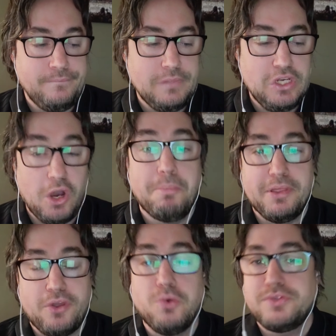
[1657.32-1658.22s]
you know,
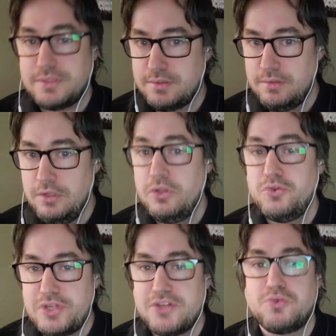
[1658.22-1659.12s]
but those
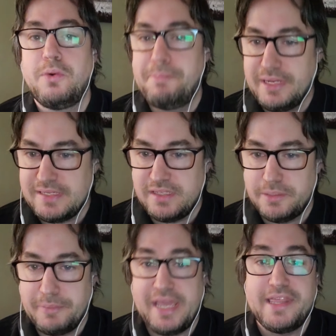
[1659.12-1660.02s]
gestures were a big deal
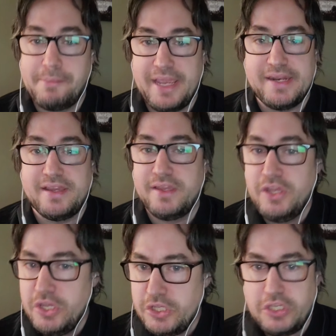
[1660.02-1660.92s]
to me, and they made a
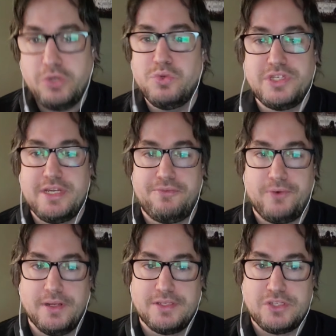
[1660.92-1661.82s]
huge
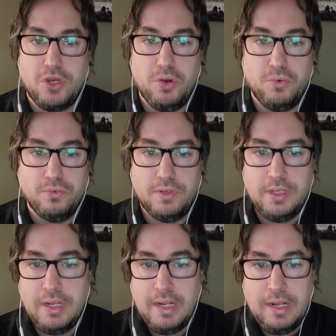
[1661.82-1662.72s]
difference. So.
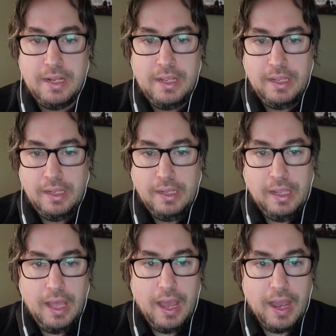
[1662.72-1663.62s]

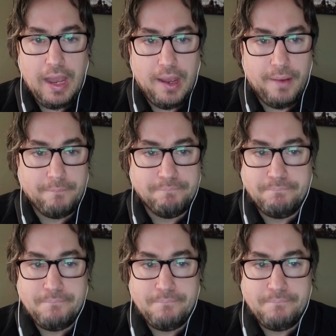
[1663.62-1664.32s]
But